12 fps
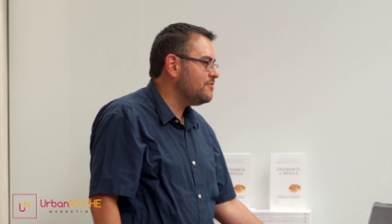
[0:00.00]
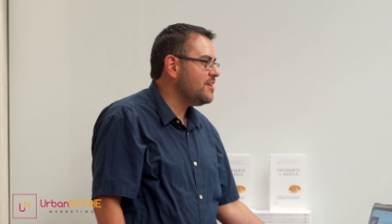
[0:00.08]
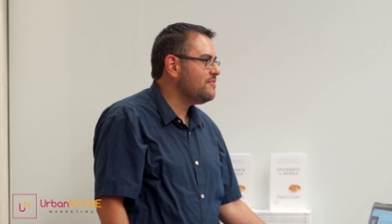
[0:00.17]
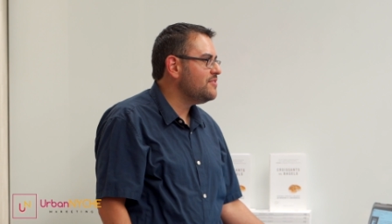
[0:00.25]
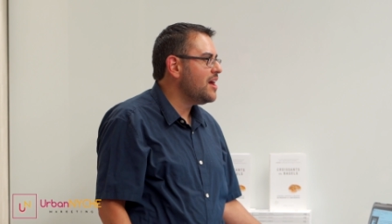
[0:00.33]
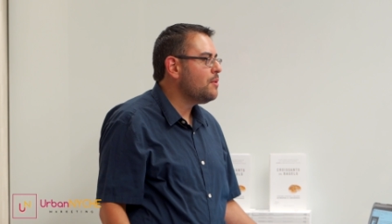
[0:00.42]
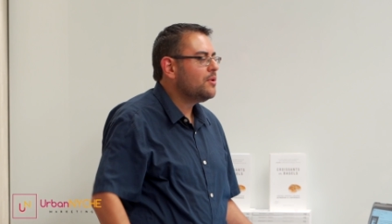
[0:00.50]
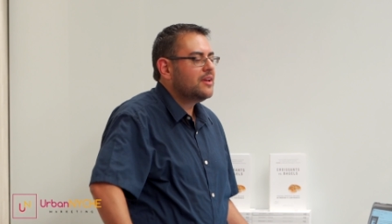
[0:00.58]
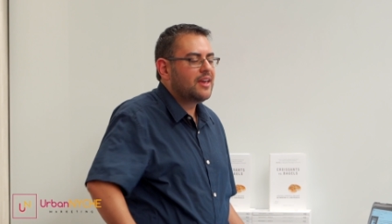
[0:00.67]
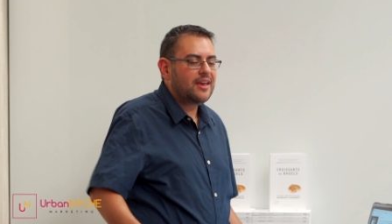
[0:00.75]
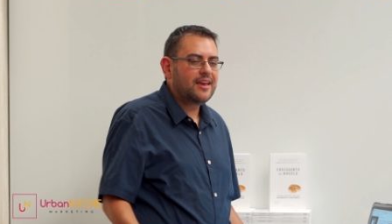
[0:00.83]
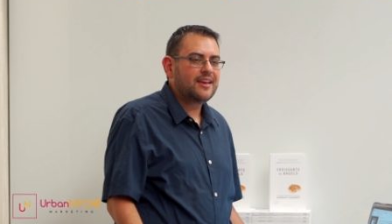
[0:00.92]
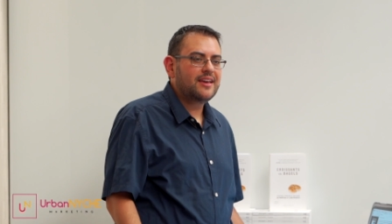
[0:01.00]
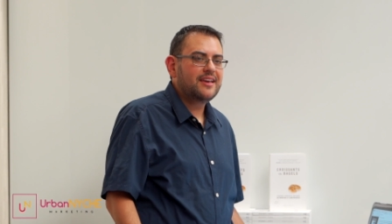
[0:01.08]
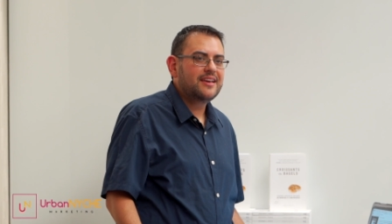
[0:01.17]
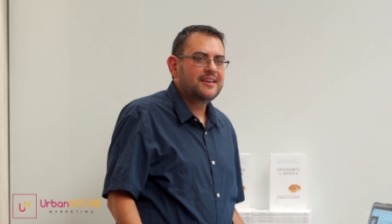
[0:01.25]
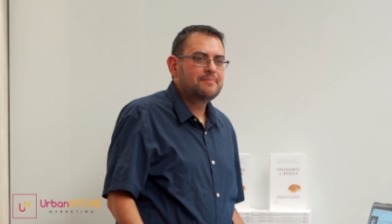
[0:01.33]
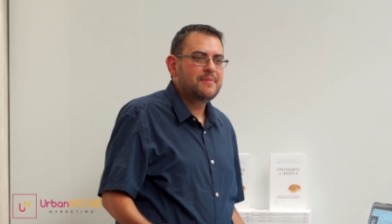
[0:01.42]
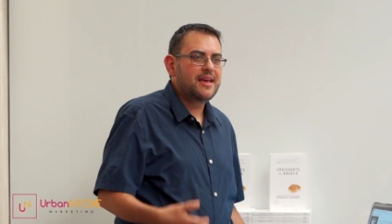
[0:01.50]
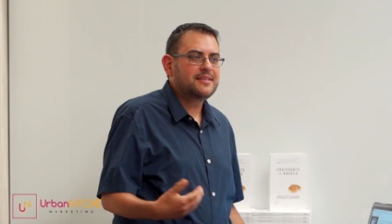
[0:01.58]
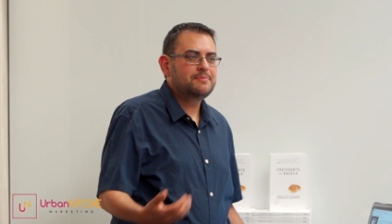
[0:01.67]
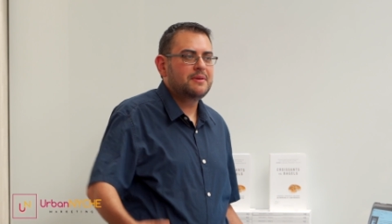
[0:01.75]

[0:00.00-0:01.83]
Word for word: If, if networking makes